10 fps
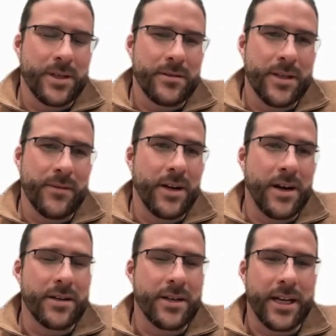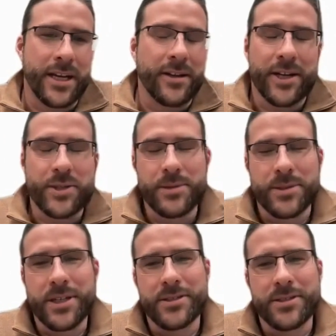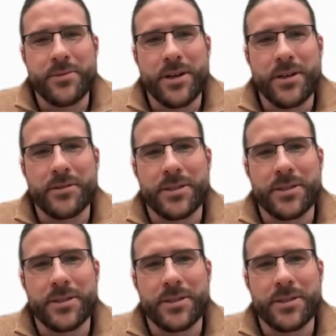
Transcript: even like intellectual sense as well.